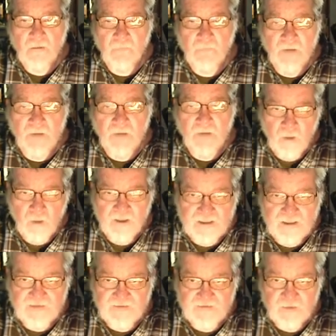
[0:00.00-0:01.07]
by what
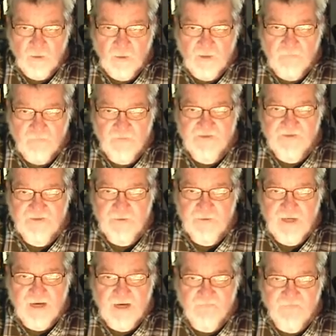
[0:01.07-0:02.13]
he's doing, but you
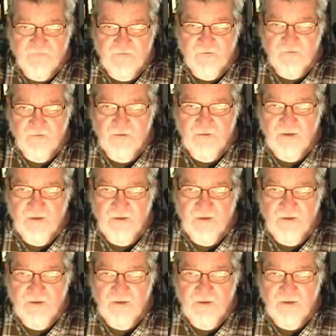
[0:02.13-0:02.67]
have to